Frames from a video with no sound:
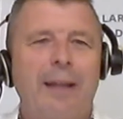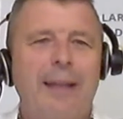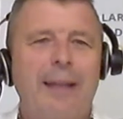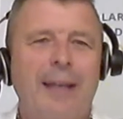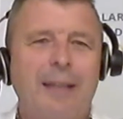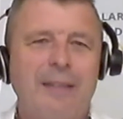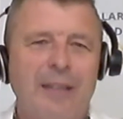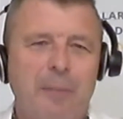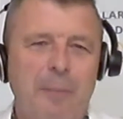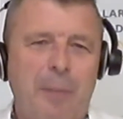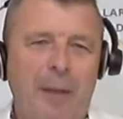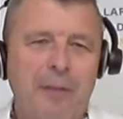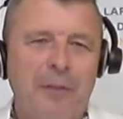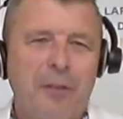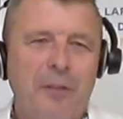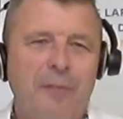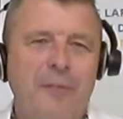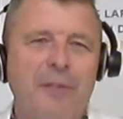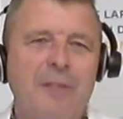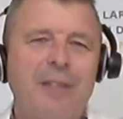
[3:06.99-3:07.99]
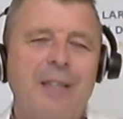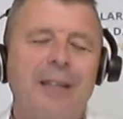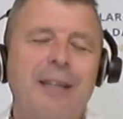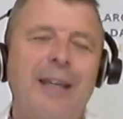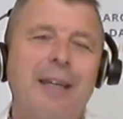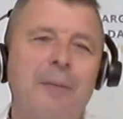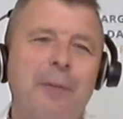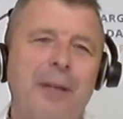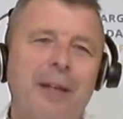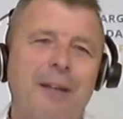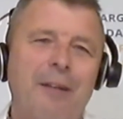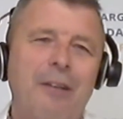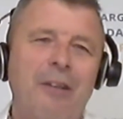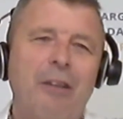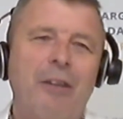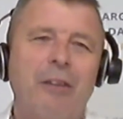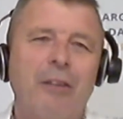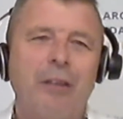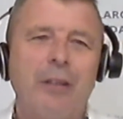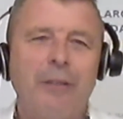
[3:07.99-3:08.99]
at the end of the month. Obviously, here we are on the
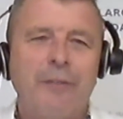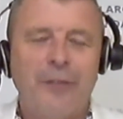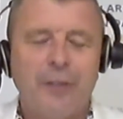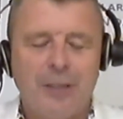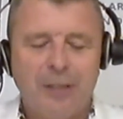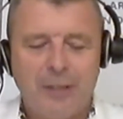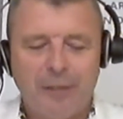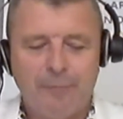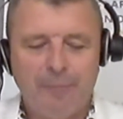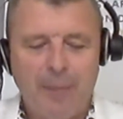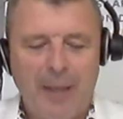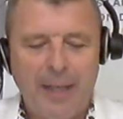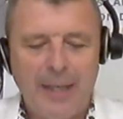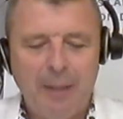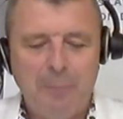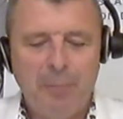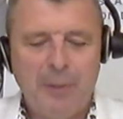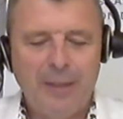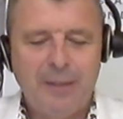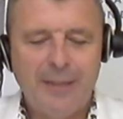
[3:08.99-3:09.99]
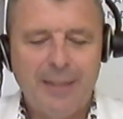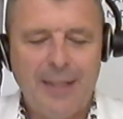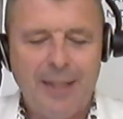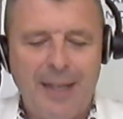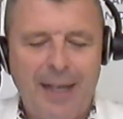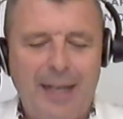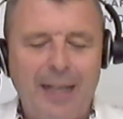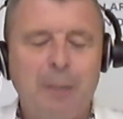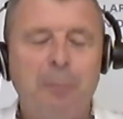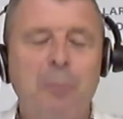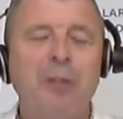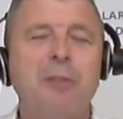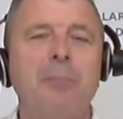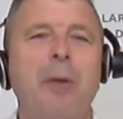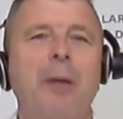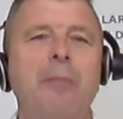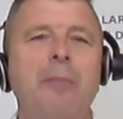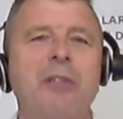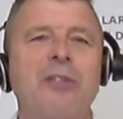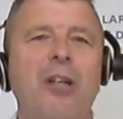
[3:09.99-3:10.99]
31st of May. But at the present
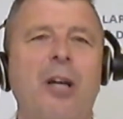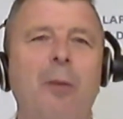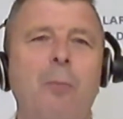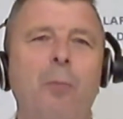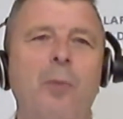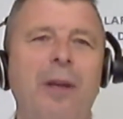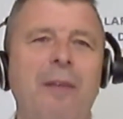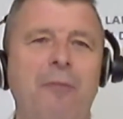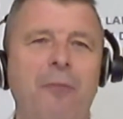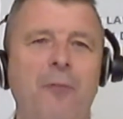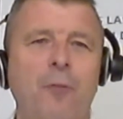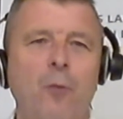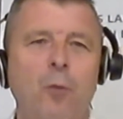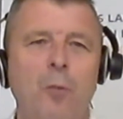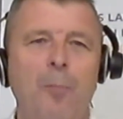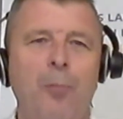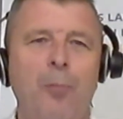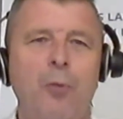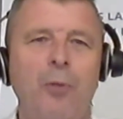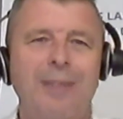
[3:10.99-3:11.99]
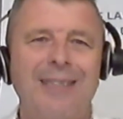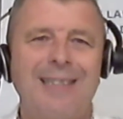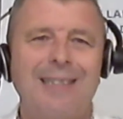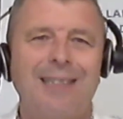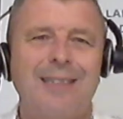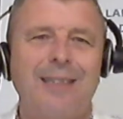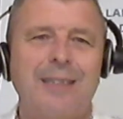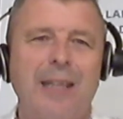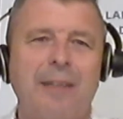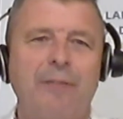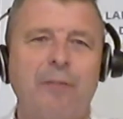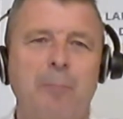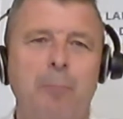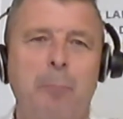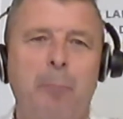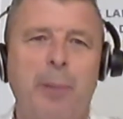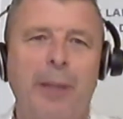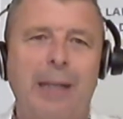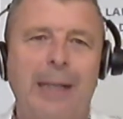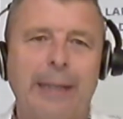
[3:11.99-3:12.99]
moment in time, we're 4.7
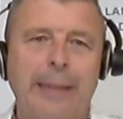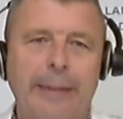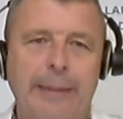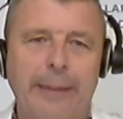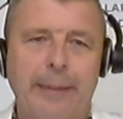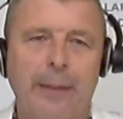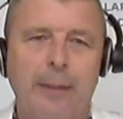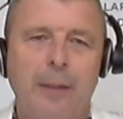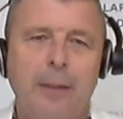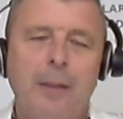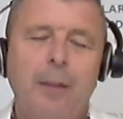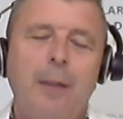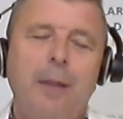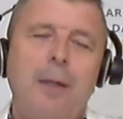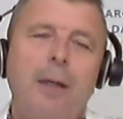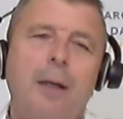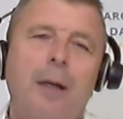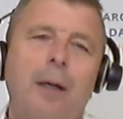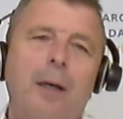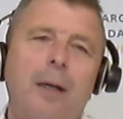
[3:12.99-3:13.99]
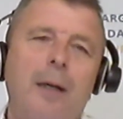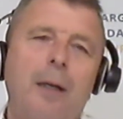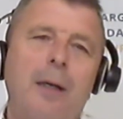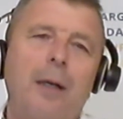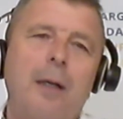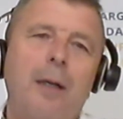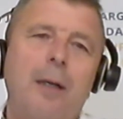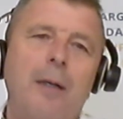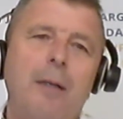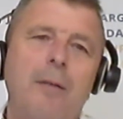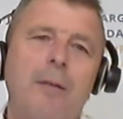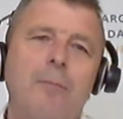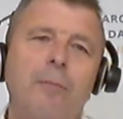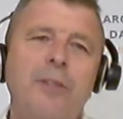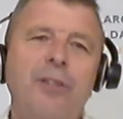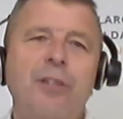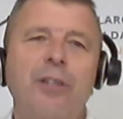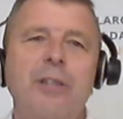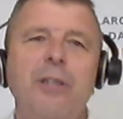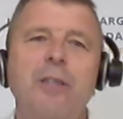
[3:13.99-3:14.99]
billion.
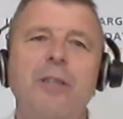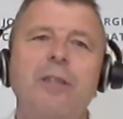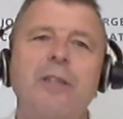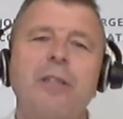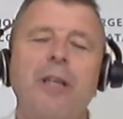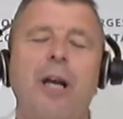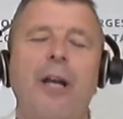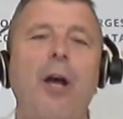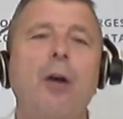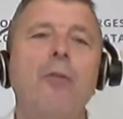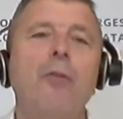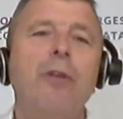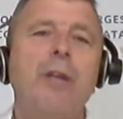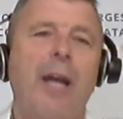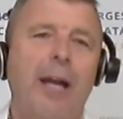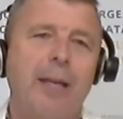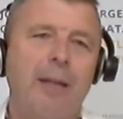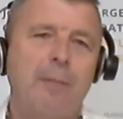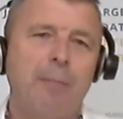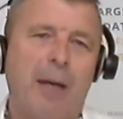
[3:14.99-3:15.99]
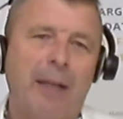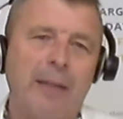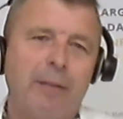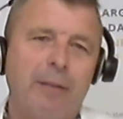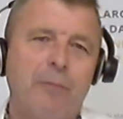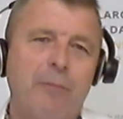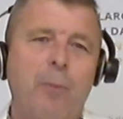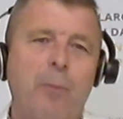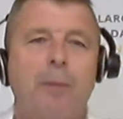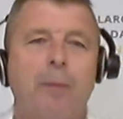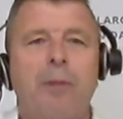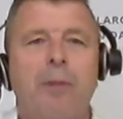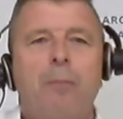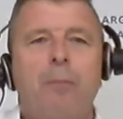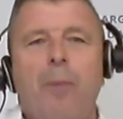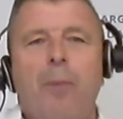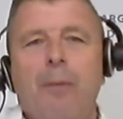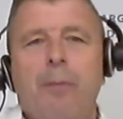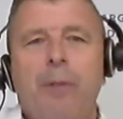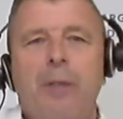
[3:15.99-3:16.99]
Which is an okay month, where
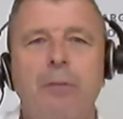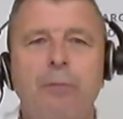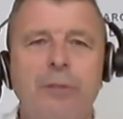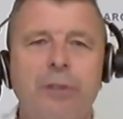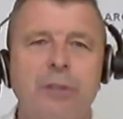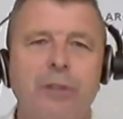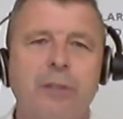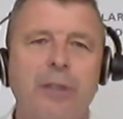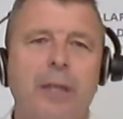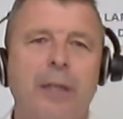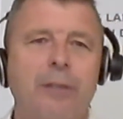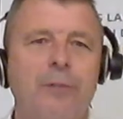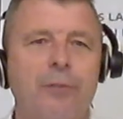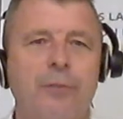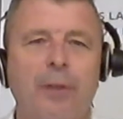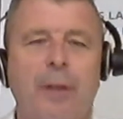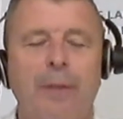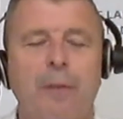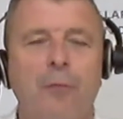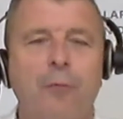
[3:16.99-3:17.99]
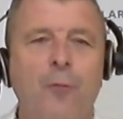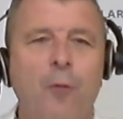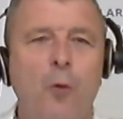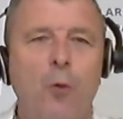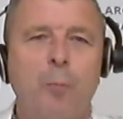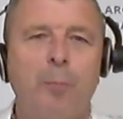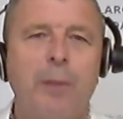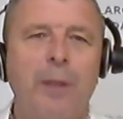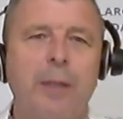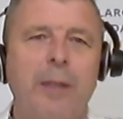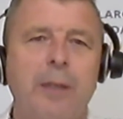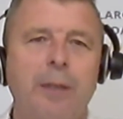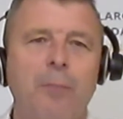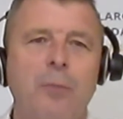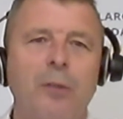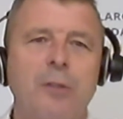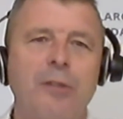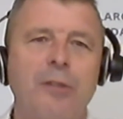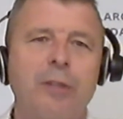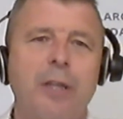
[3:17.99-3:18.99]
we used to say sort of like the 4 billion
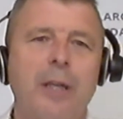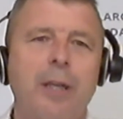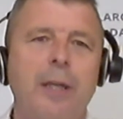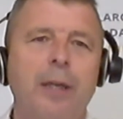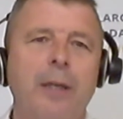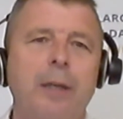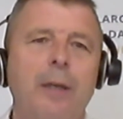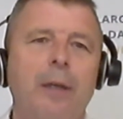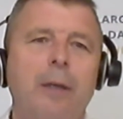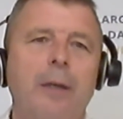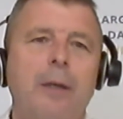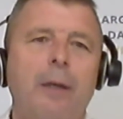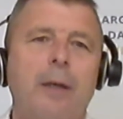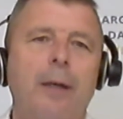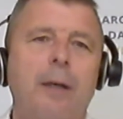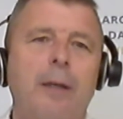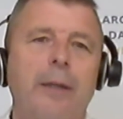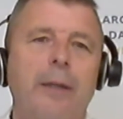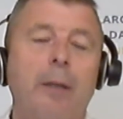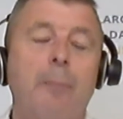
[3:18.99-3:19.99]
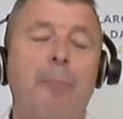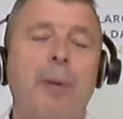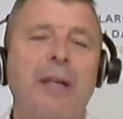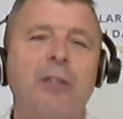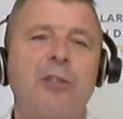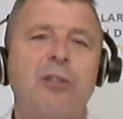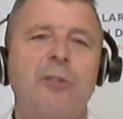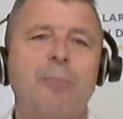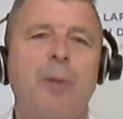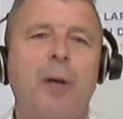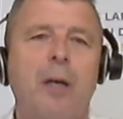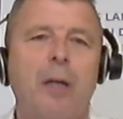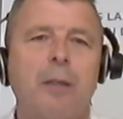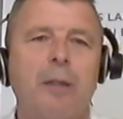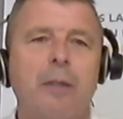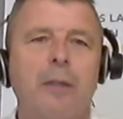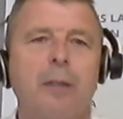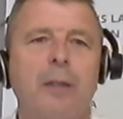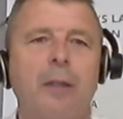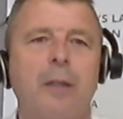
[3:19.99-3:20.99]
was the benchmark
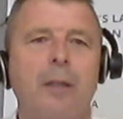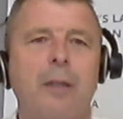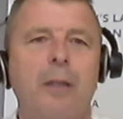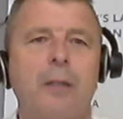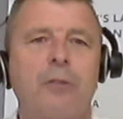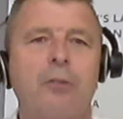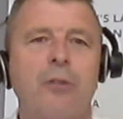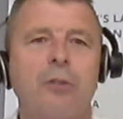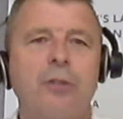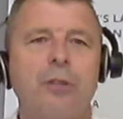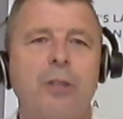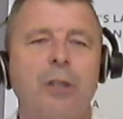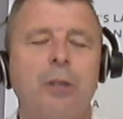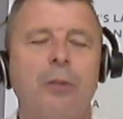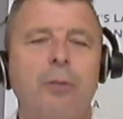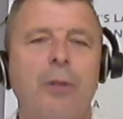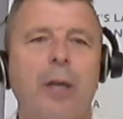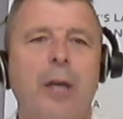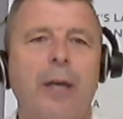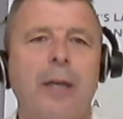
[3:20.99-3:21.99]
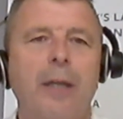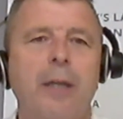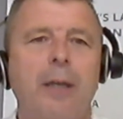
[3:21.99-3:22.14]
across the UK,